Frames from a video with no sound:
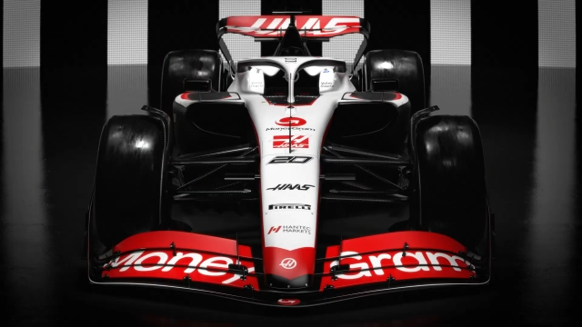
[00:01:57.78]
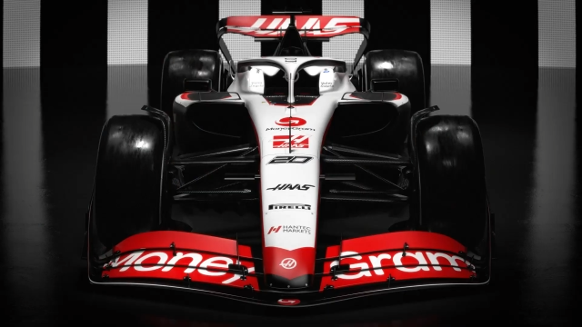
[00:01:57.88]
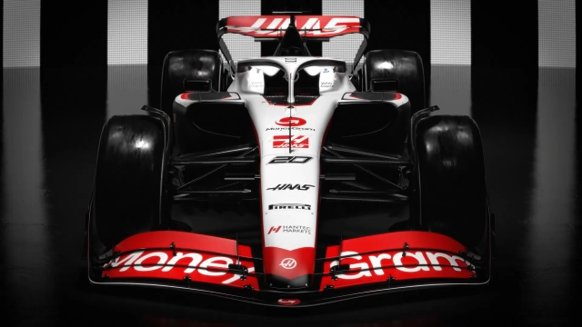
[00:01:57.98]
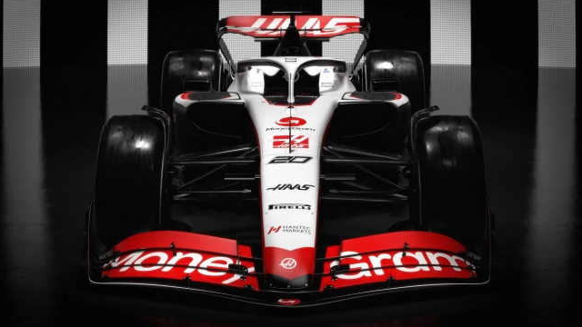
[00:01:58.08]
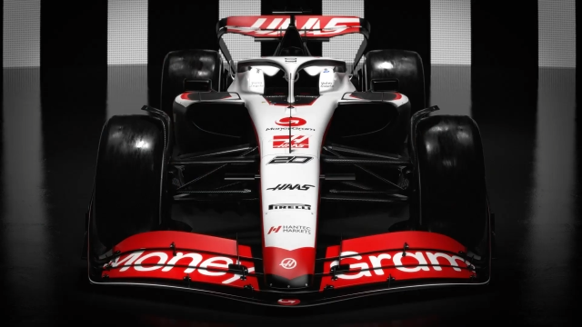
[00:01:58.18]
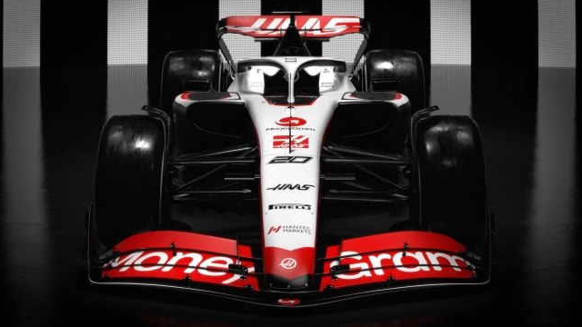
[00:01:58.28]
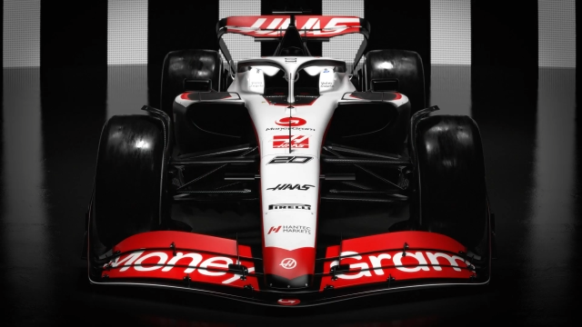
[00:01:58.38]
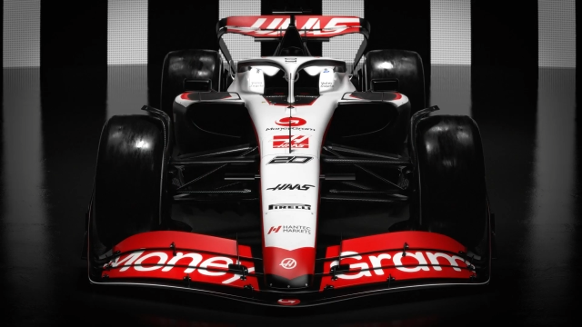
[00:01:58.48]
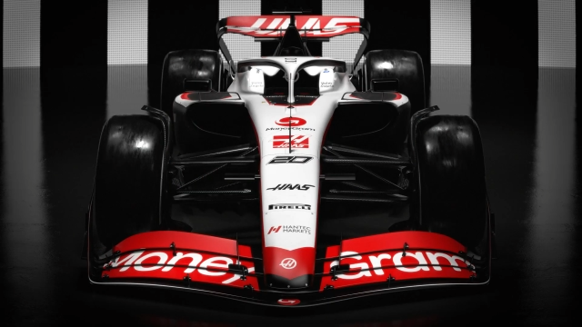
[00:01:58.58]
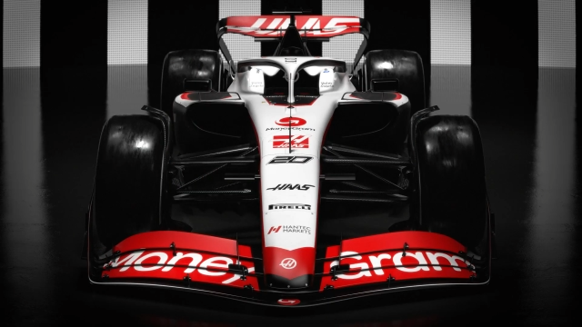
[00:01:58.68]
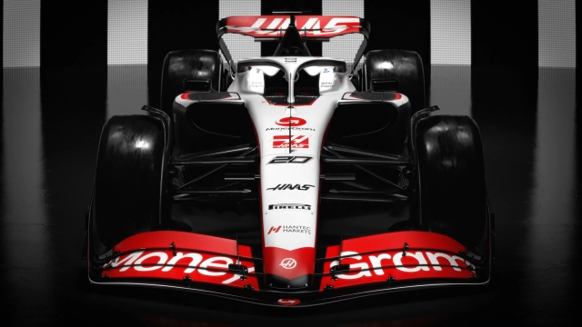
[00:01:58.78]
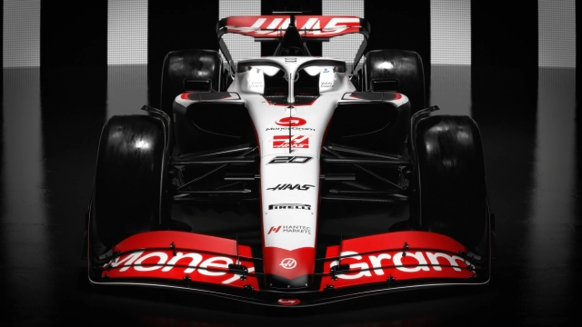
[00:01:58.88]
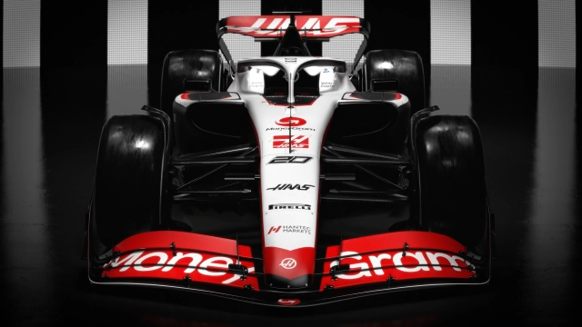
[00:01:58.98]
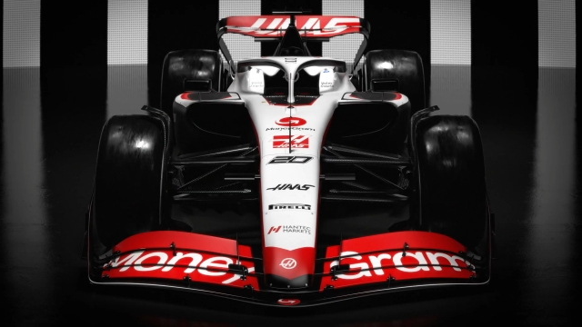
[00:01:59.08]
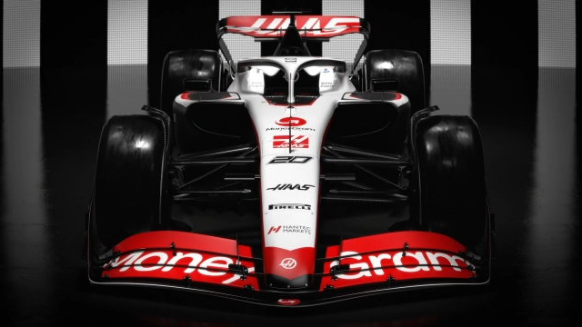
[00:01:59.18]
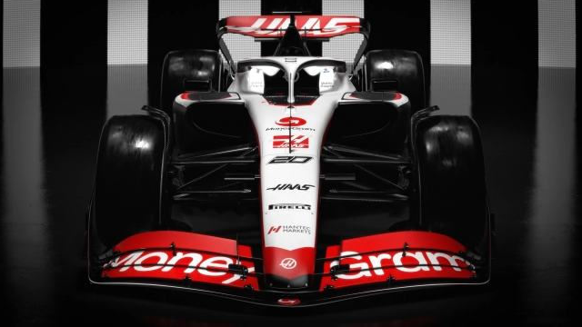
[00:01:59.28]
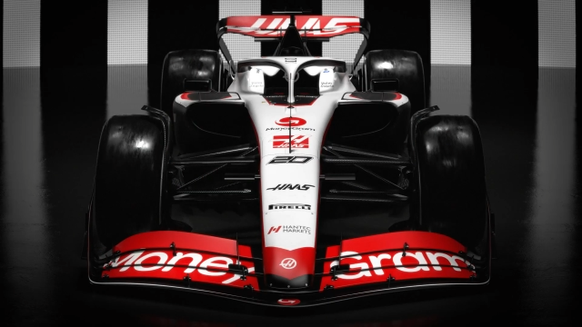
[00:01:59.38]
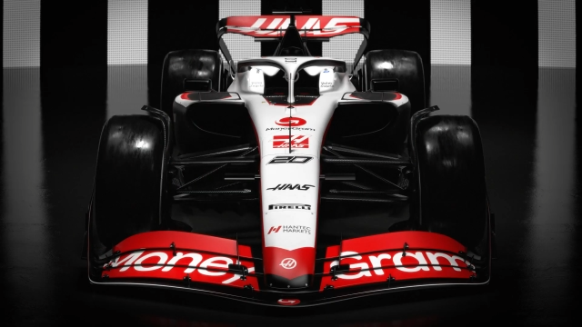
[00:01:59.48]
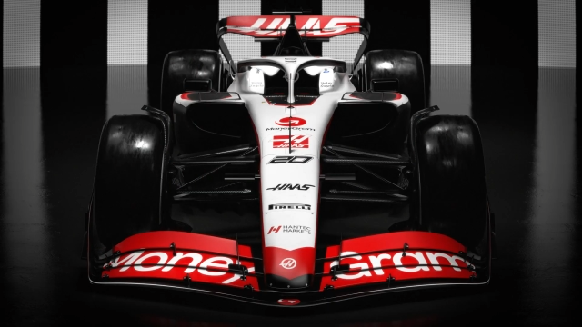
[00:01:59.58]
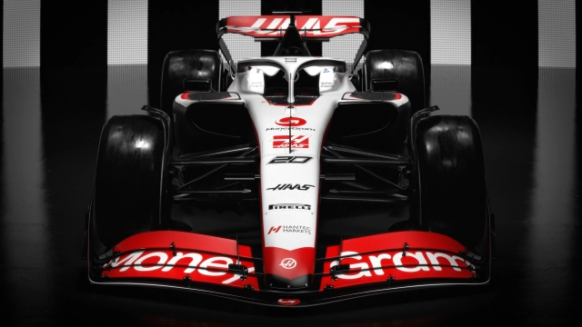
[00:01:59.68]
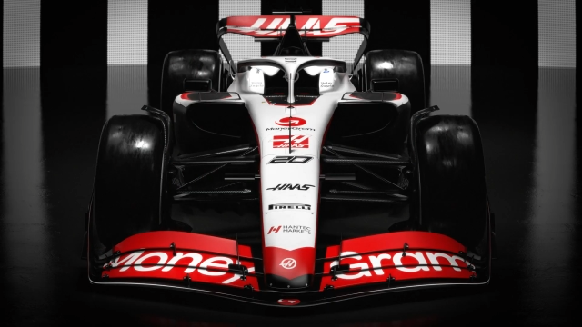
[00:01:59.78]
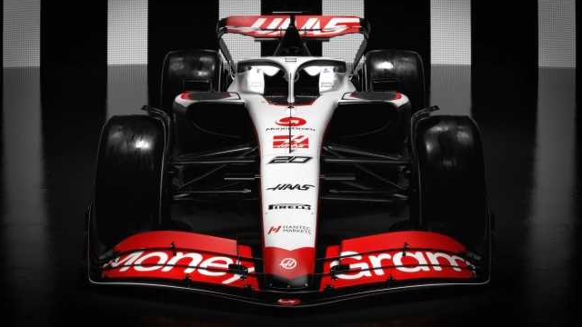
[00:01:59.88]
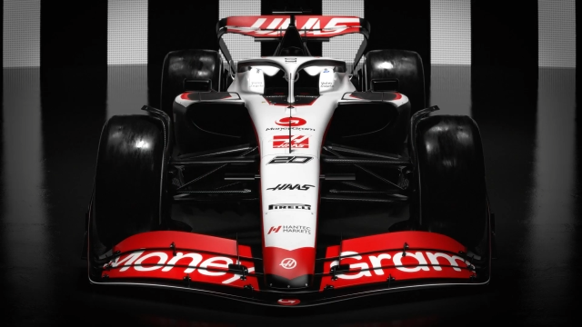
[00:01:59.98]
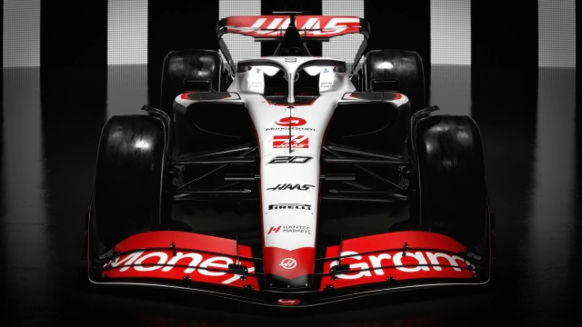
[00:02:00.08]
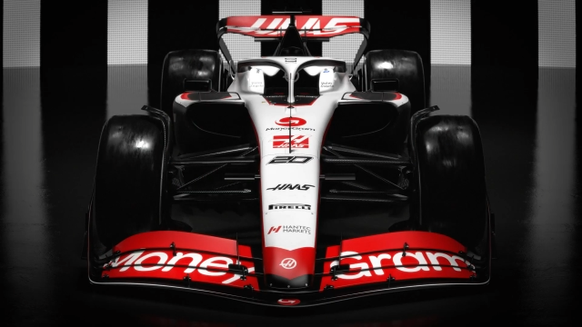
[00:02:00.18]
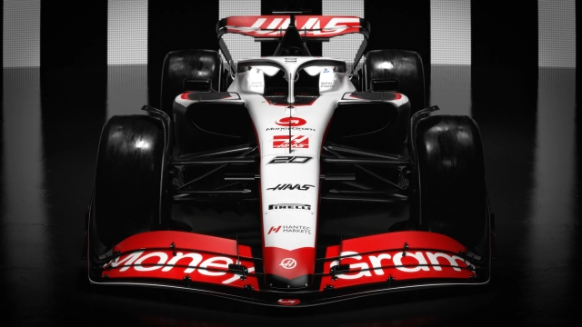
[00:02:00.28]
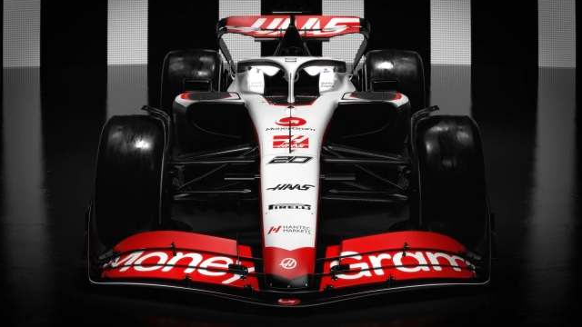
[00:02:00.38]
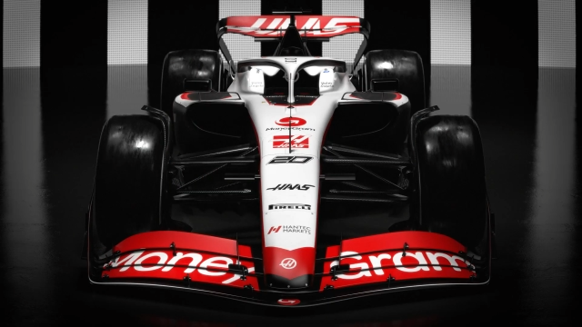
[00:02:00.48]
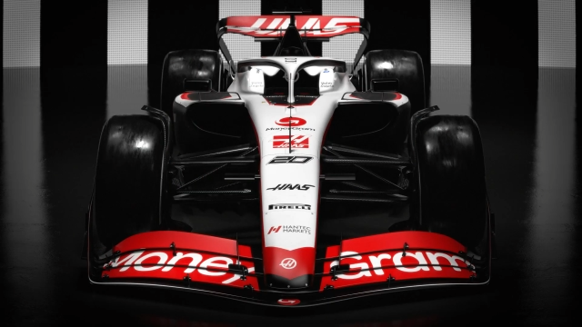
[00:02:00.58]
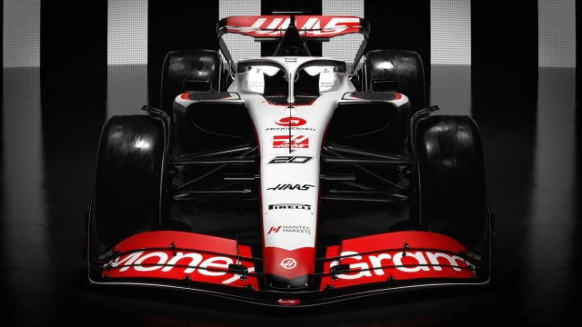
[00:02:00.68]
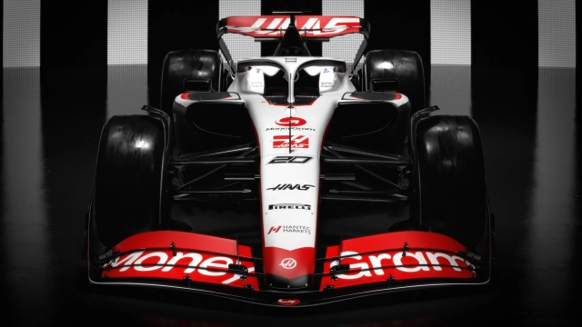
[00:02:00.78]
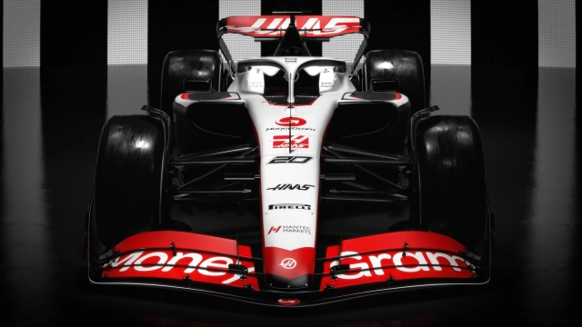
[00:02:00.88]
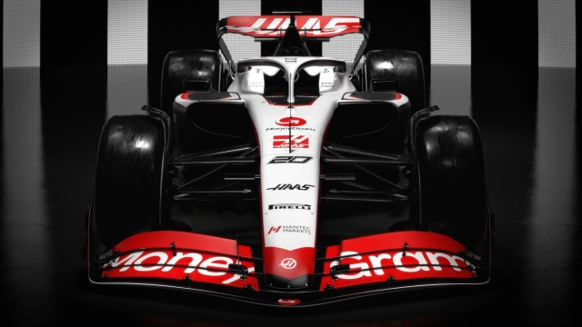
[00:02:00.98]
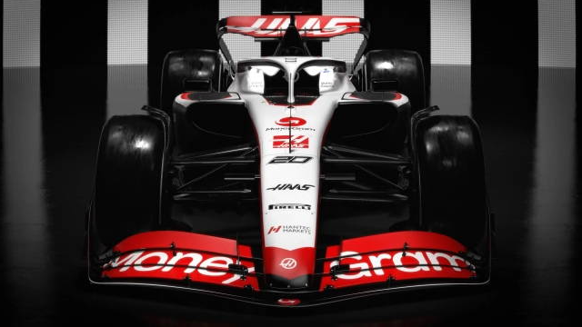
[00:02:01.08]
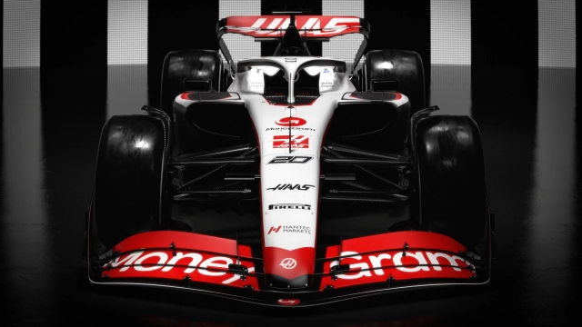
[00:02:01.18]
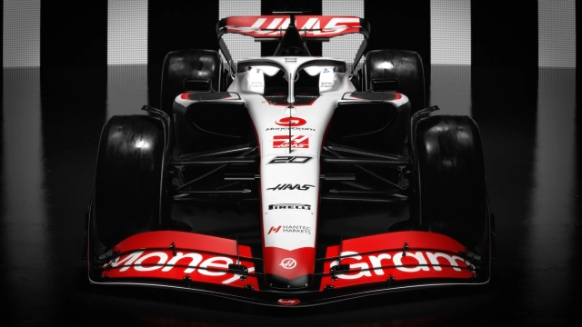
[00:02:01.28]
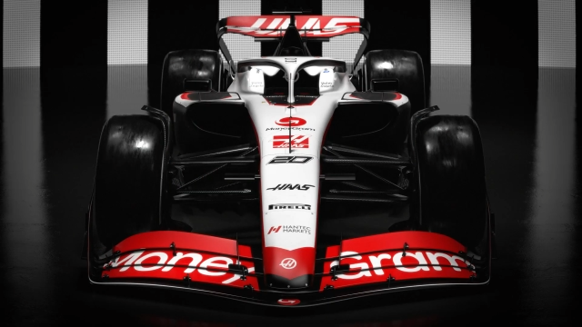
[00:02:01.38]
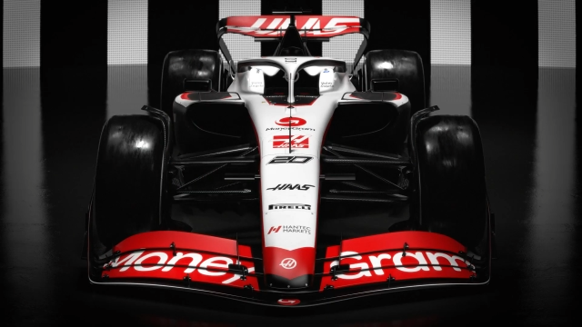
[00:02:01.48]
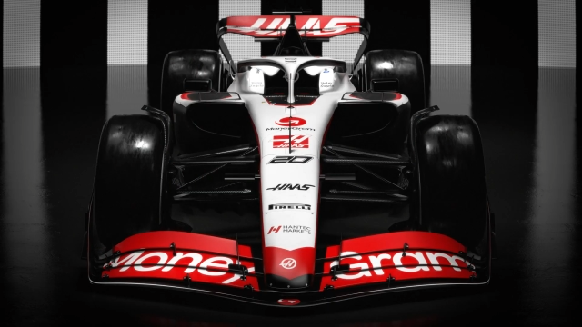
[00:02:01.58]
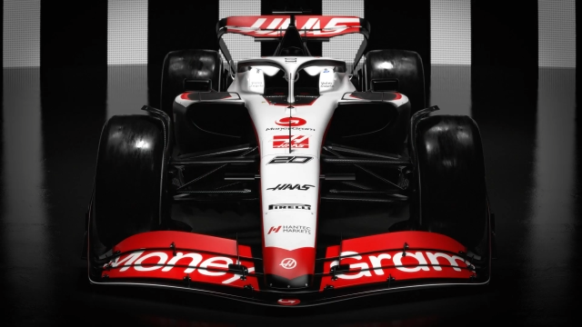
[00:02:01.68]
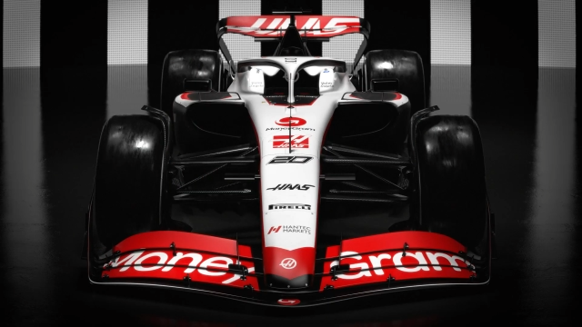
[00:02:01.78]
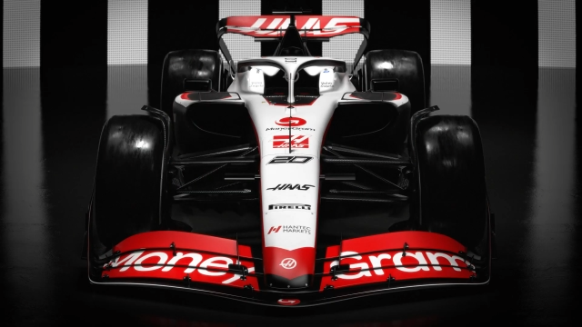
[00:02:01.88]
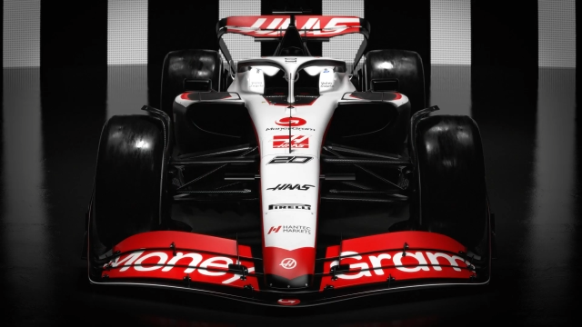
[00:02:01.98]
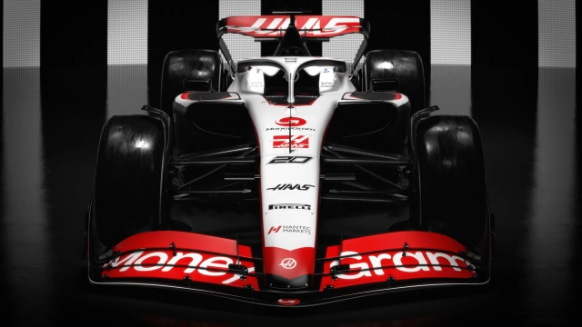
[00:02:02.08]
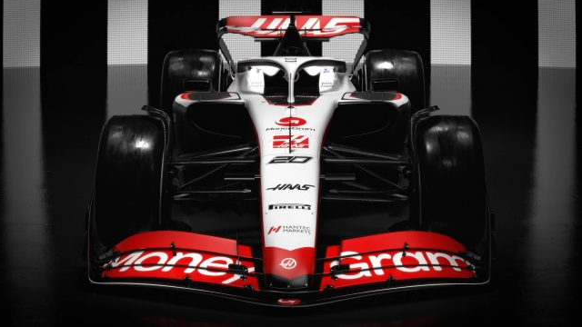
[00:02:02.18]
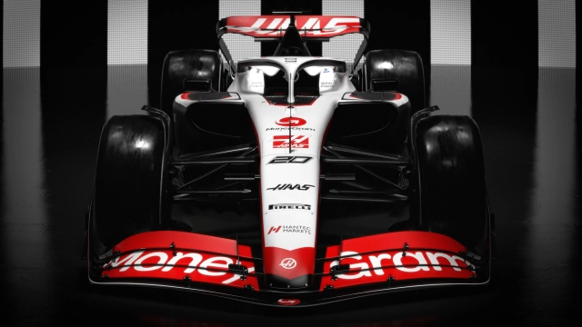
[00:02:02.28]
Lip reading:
Nobody's mouth can be seen.